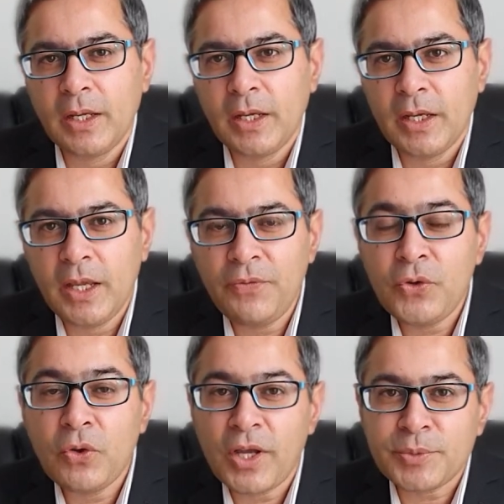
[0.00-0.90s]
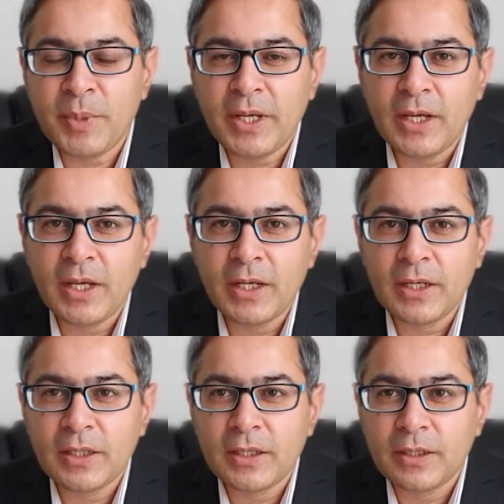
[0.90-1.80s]
If you ask me,
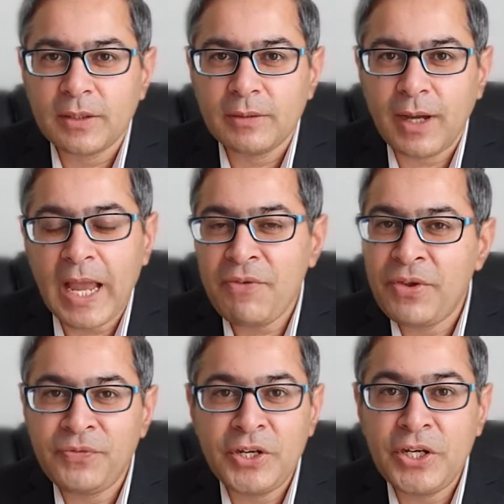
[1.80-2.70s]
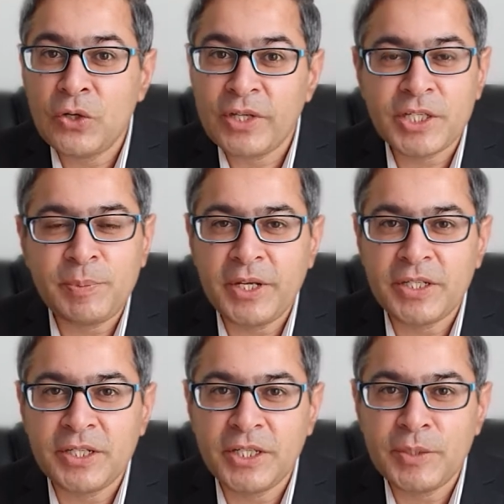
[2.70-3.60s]
I have 15 years
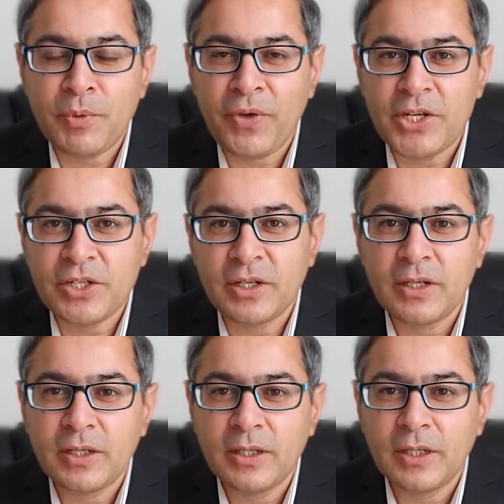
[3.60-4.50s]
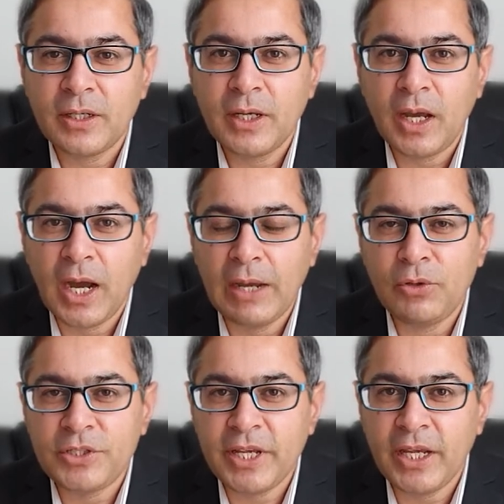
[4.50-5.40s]
experience in this profession. I
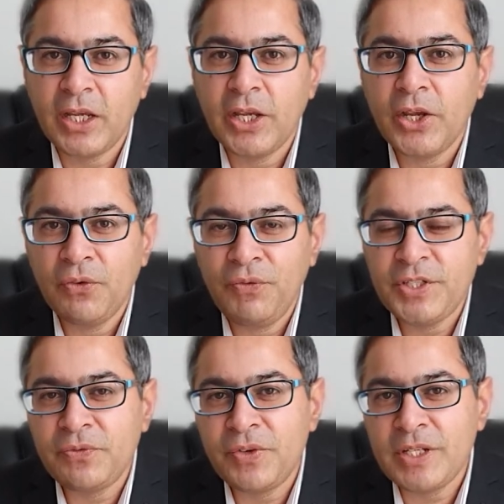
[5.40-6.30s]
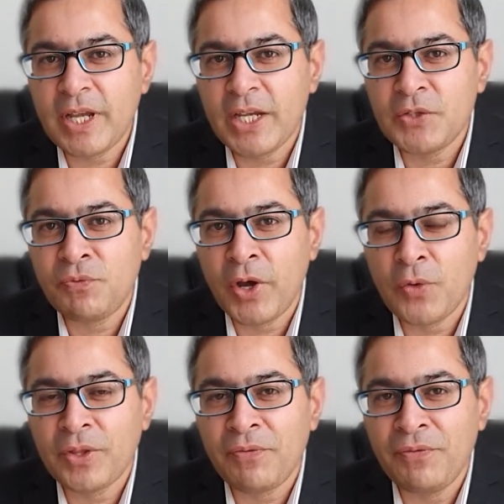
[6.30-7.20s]
will say visit visa is one of
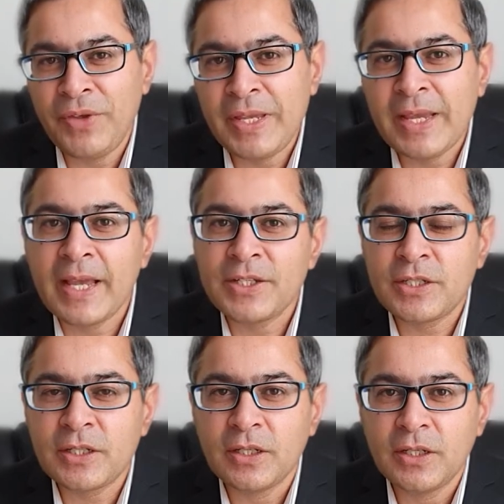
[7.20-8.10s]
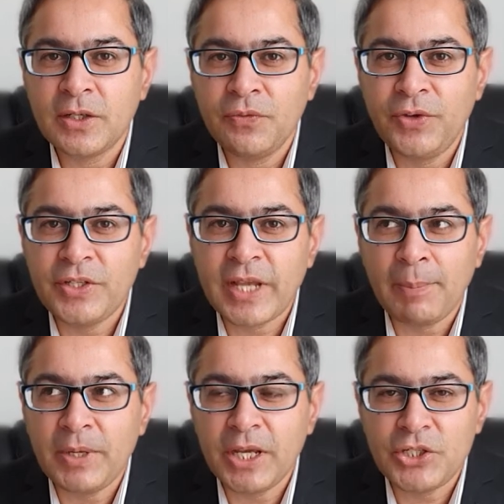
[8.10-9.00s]
the weakest visa
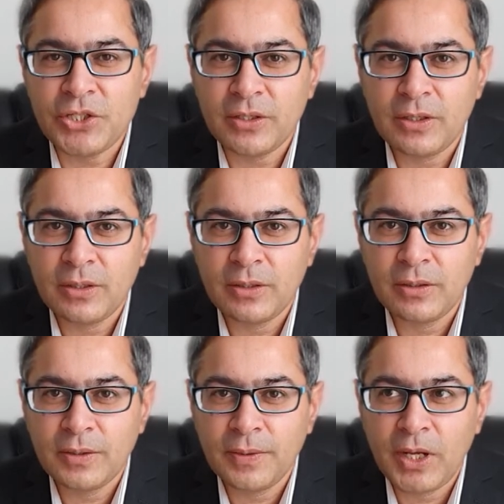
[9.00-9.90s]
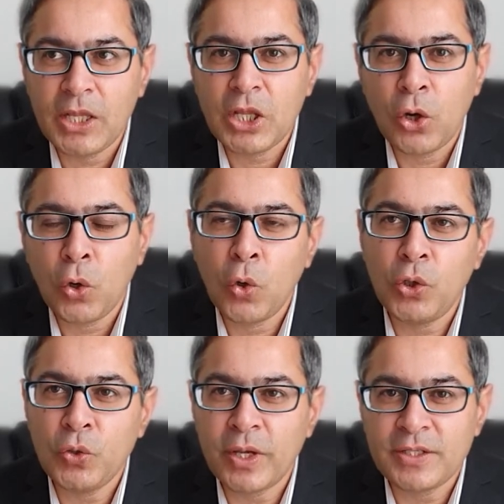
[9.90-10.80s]
application in the whole
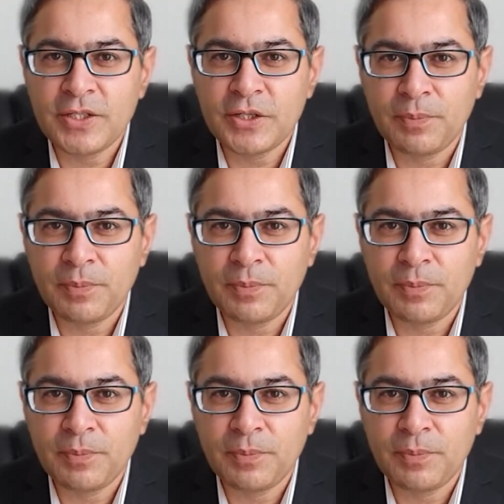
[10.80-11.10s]
UK system.